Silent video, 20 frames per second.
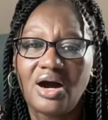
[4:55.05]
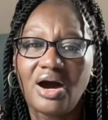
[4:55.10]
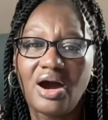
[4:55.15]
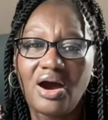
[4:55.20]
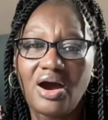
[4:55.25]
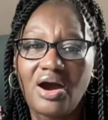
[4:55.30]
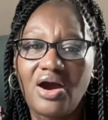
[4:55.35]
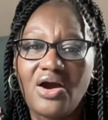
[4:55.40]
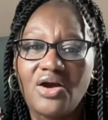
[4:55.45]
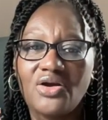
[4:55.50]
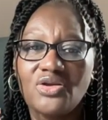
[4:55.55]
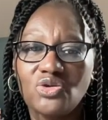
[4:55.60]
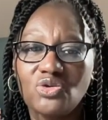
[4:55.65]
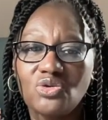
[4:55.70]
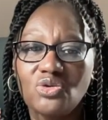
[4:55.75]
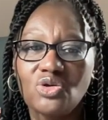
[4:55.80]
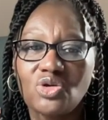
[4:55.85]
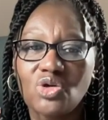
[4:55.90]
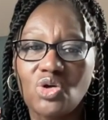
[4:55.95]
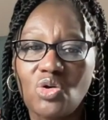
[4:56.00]
Are
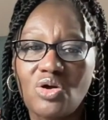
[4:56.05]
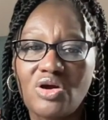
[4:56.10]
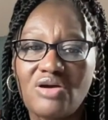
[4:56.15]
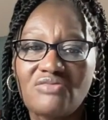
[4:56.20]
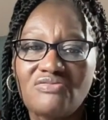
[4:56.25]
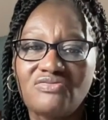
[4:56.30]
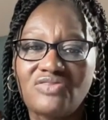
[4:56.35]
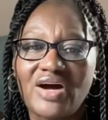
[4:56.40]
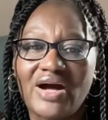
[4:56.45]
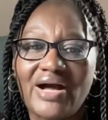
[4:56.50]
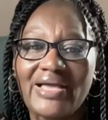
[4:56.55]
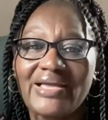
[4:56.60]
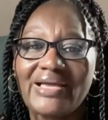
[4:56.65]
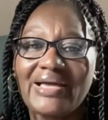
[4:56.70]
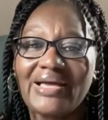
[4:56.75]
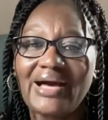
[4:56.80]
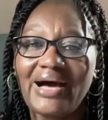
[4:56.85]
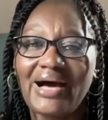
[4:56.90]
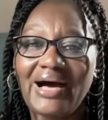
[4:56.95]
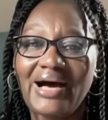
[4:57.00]
you
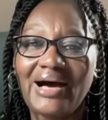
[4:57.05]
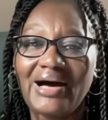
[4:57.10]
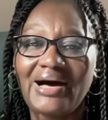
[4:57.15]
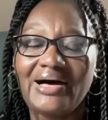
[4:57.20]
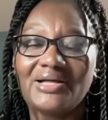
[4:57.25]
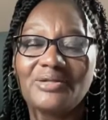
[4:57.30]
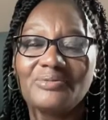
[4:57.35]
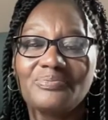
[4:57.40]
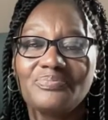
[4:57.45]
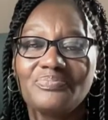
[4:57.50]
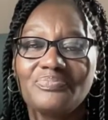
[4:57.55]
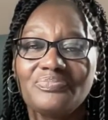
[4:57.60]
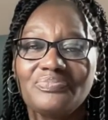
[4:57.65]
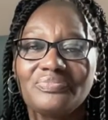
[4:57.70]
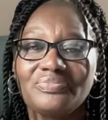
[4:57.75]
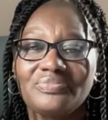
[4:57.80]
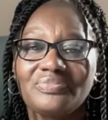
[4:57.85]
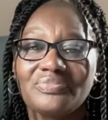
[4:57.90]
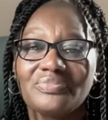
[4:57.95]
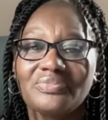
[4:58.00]
glorifying God
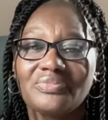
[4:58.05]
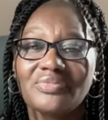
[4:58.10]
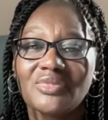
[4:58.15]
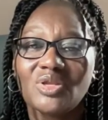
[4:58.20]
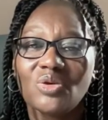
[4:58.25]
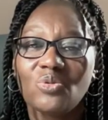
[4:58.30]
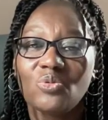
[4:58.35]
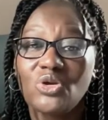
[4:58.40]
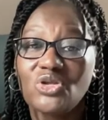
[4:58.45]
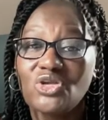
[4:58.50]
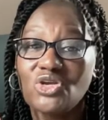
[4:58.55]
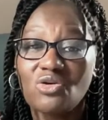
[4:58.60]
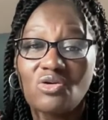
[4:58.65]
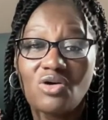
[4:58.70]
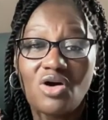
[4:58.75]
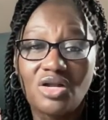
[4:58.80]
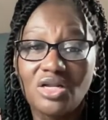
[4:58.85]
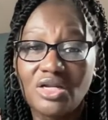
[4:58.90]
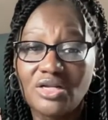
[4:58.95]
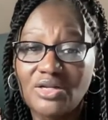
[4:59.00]
when
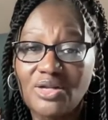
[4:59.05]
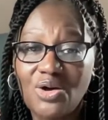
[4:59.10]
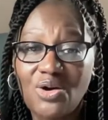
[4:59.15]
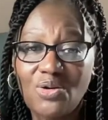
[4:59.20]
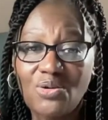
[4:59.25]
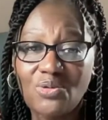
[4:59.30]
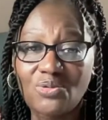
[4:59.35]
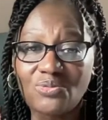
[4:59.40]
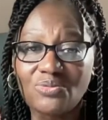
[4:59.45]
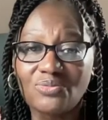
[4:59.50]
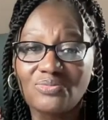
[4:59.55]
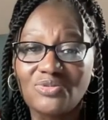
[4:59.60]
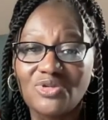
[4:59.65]
you're all alone?